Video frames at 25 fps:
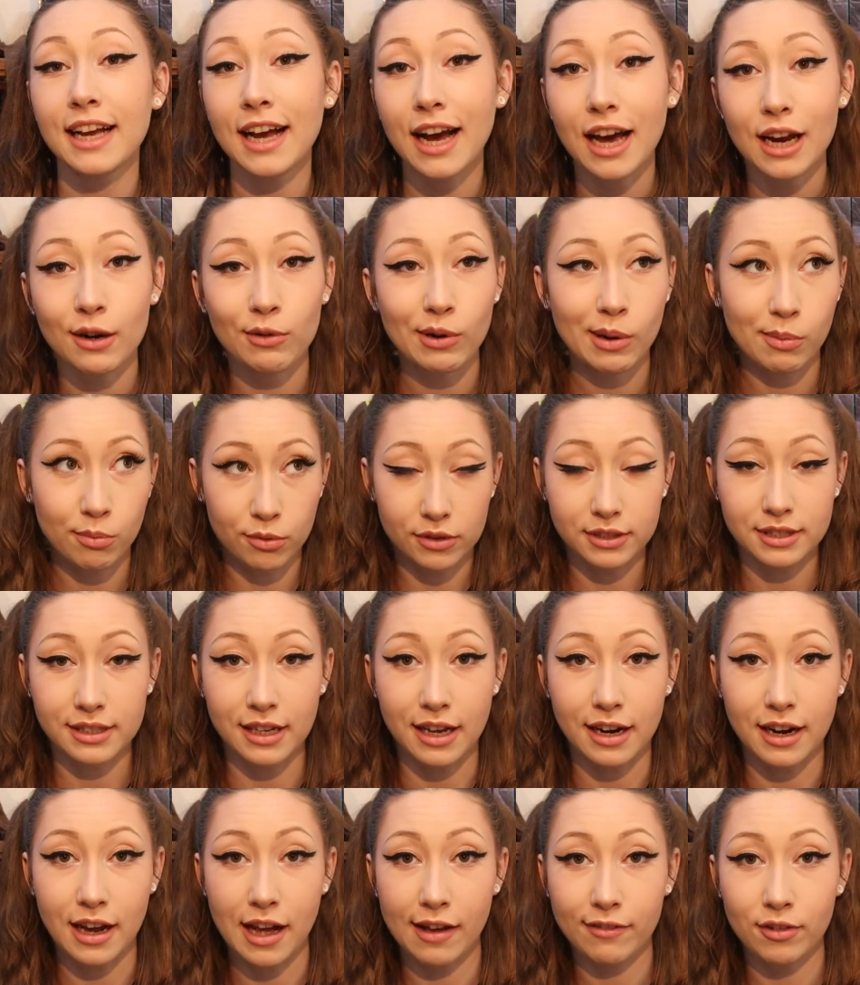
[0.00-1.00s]
Gotta
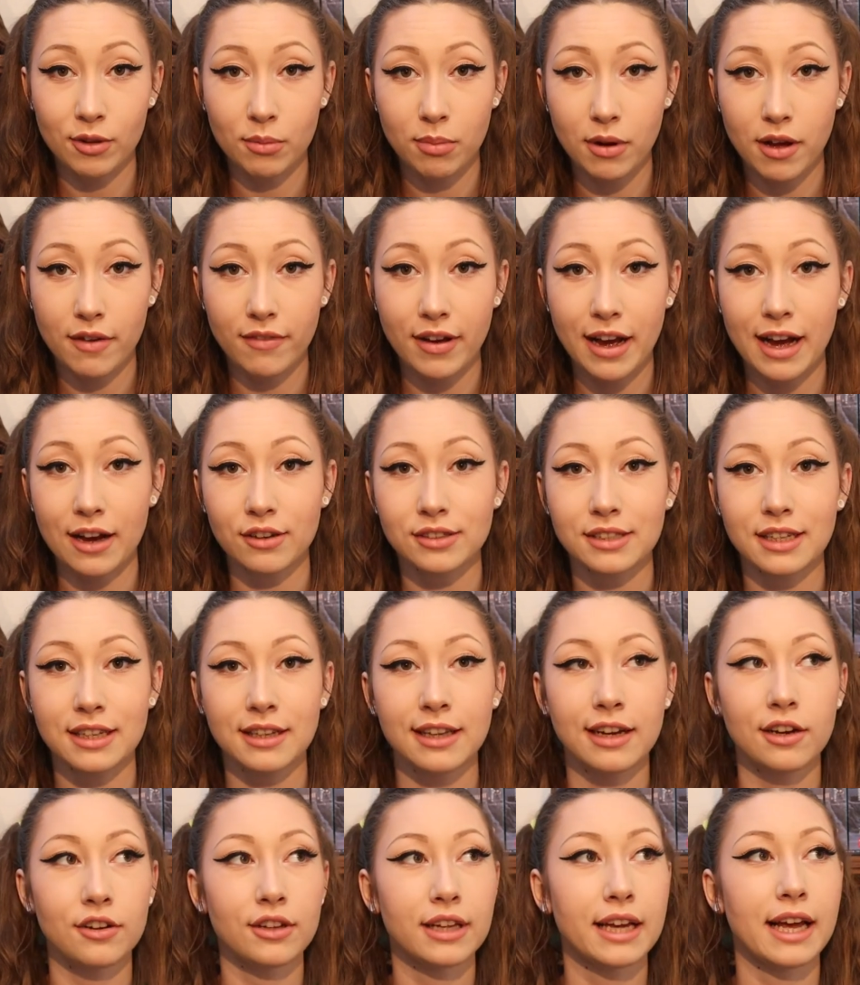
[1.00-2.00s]
represent, Hufflepuff House
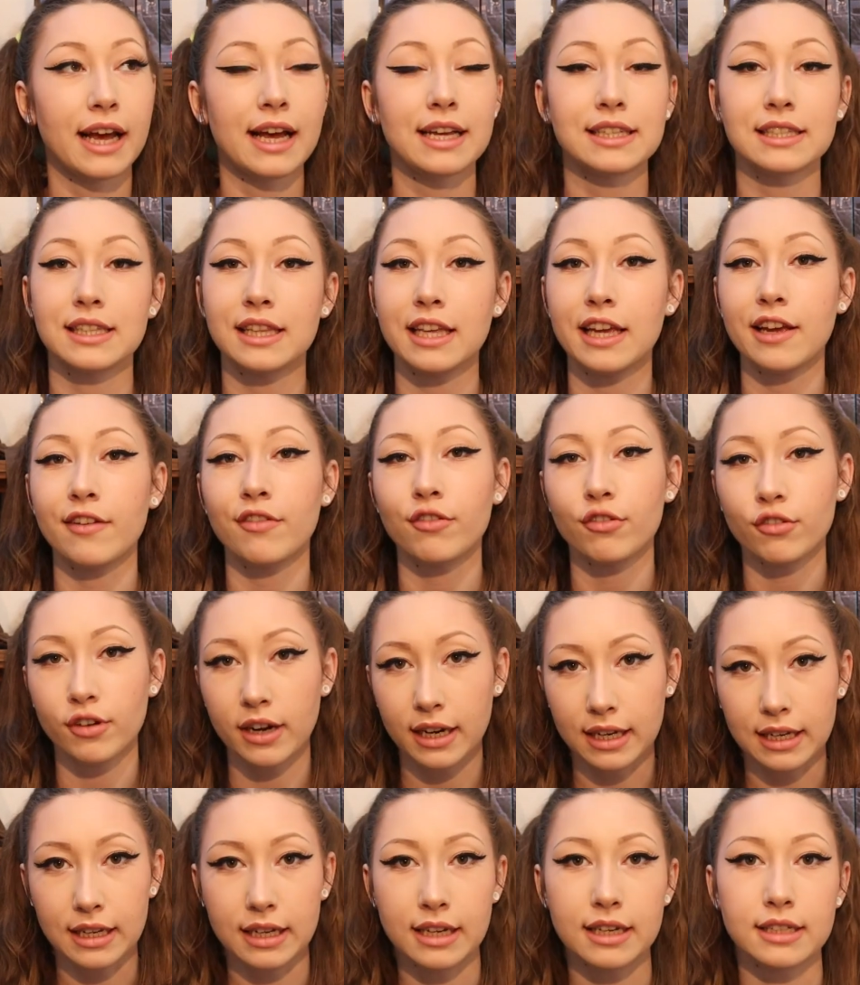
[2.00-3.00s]
clearly has the
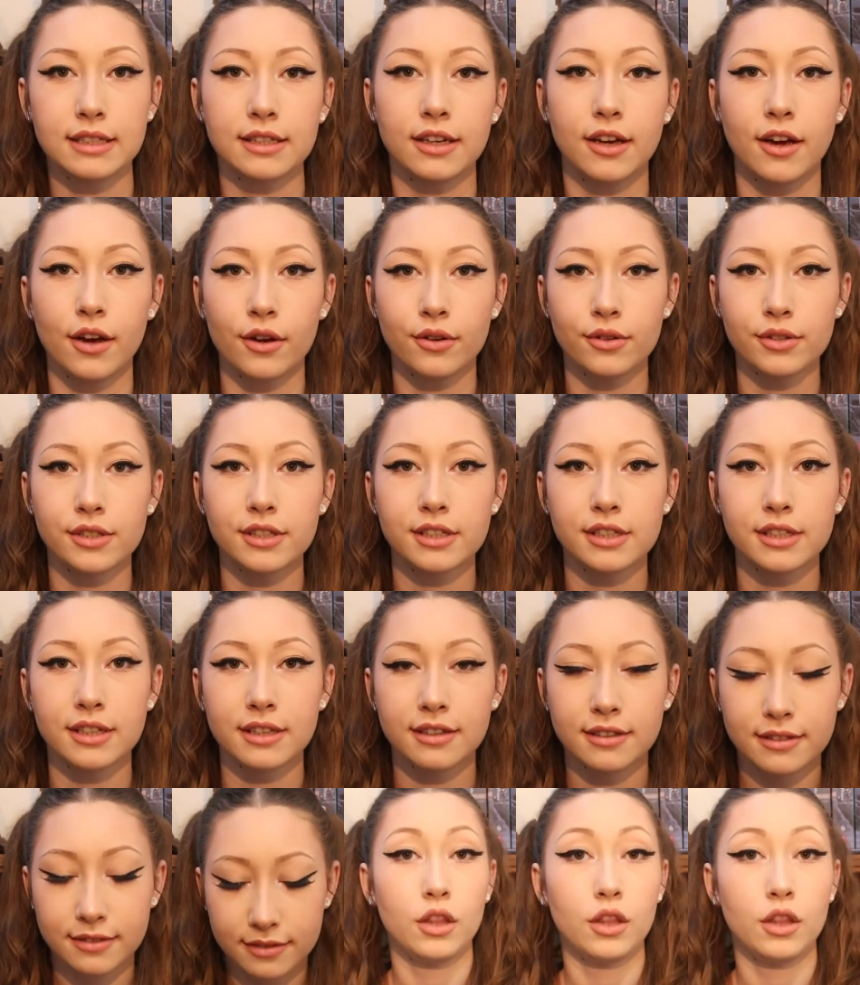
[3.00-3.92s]
friendliest ghost.